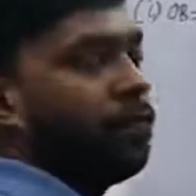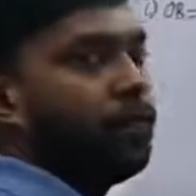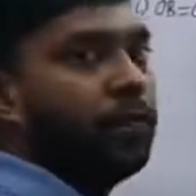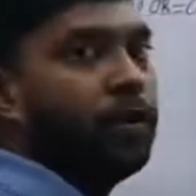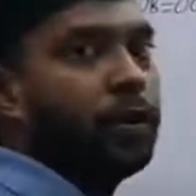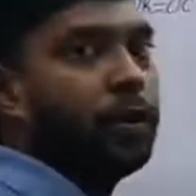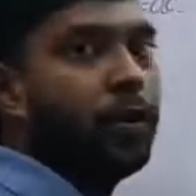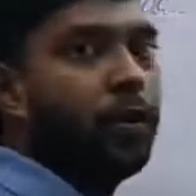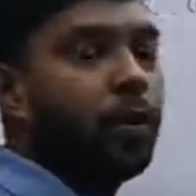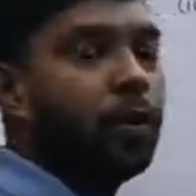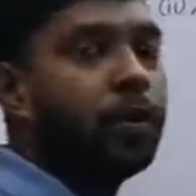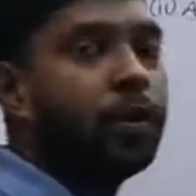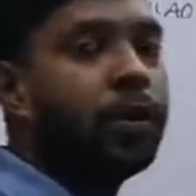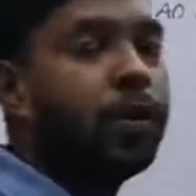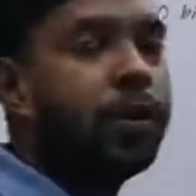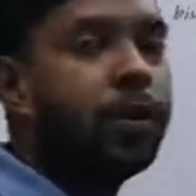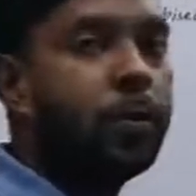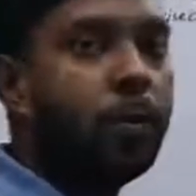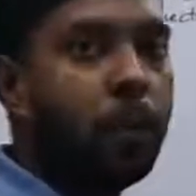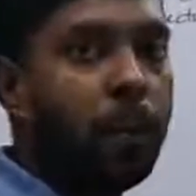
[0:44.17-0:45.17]
We
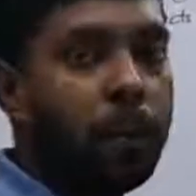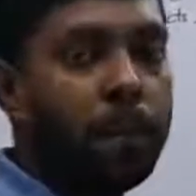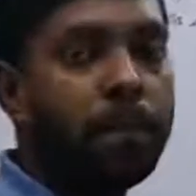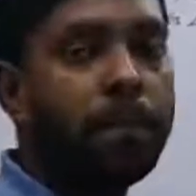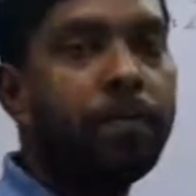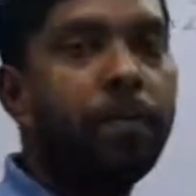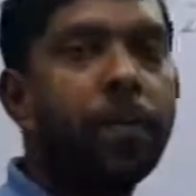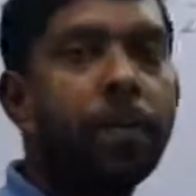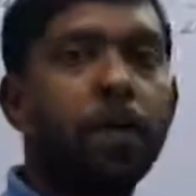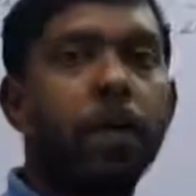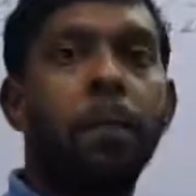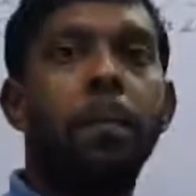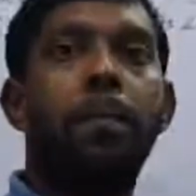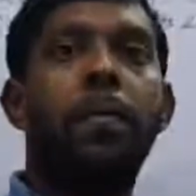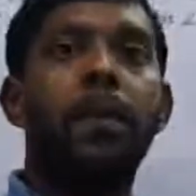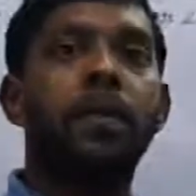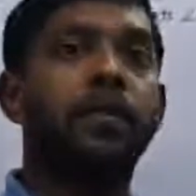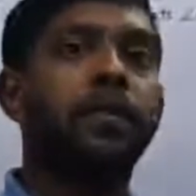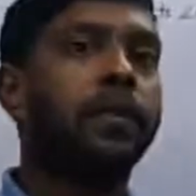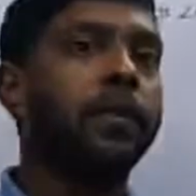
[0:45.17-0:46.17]
already know
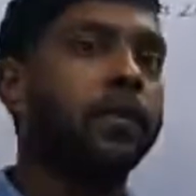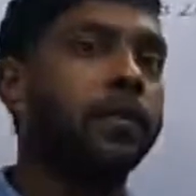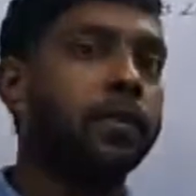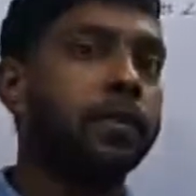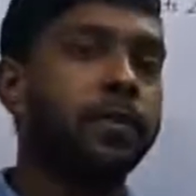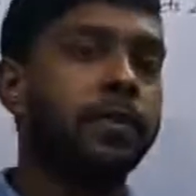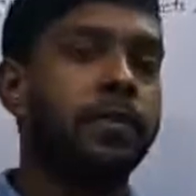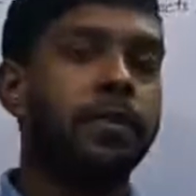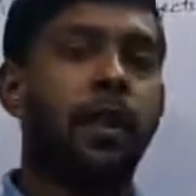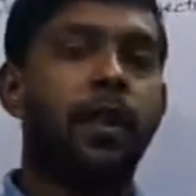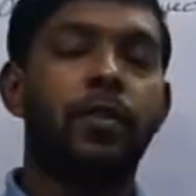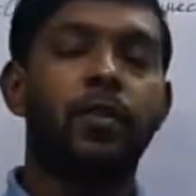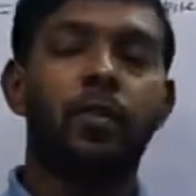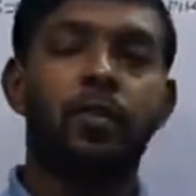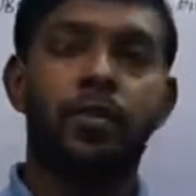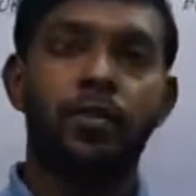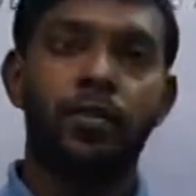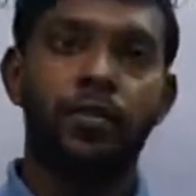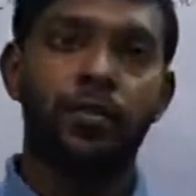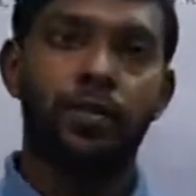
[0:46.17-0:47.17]
bisectors are
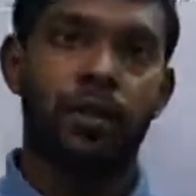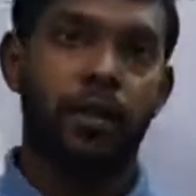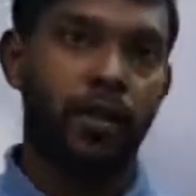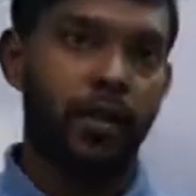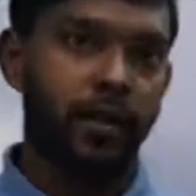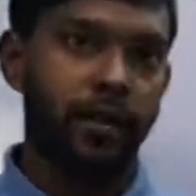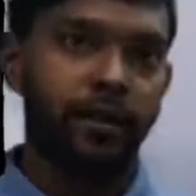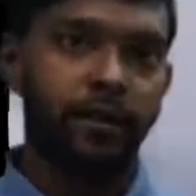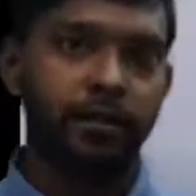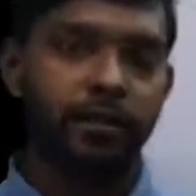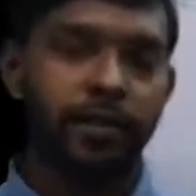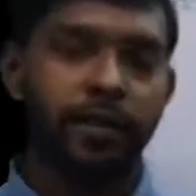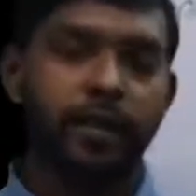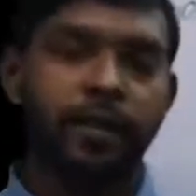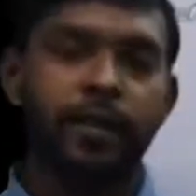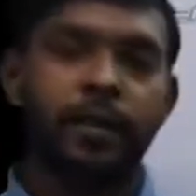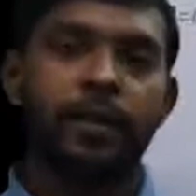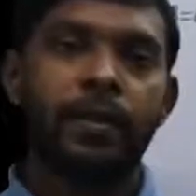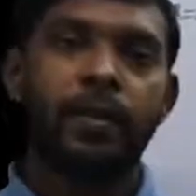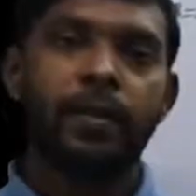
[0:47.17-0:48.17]
those lines
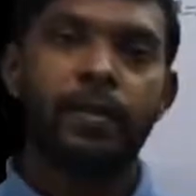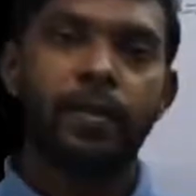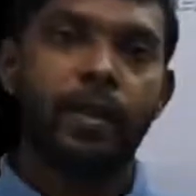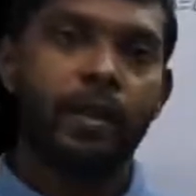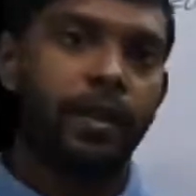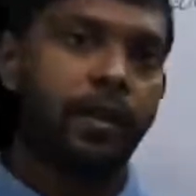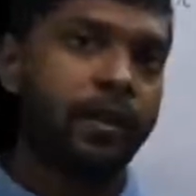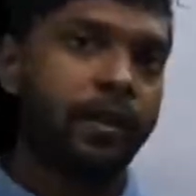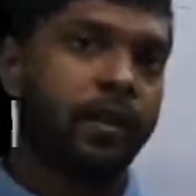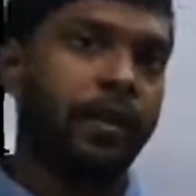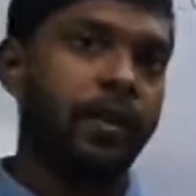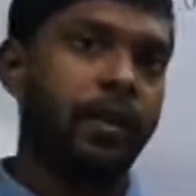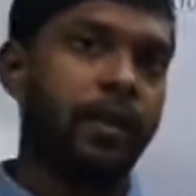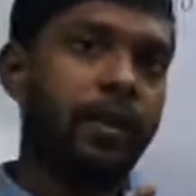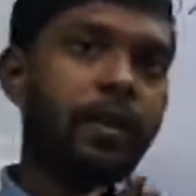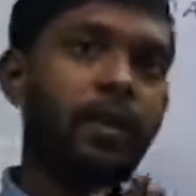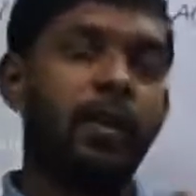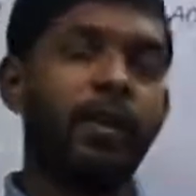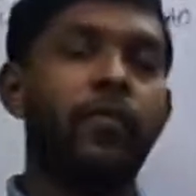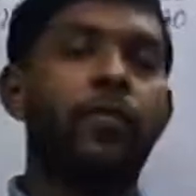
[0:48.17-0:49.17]
that
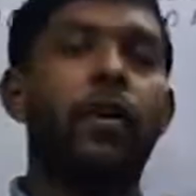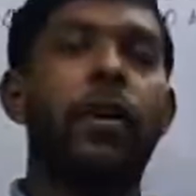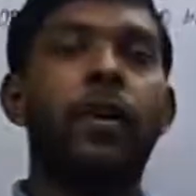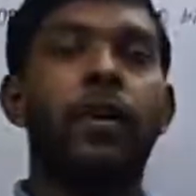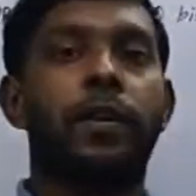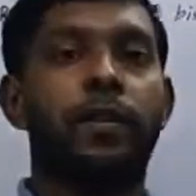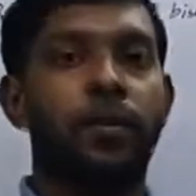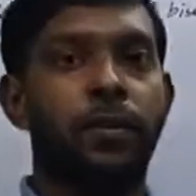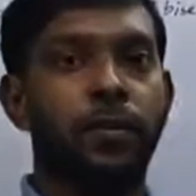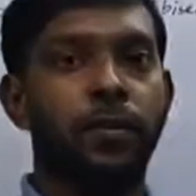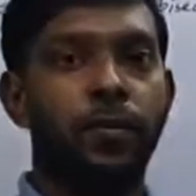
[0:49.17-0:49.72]
divide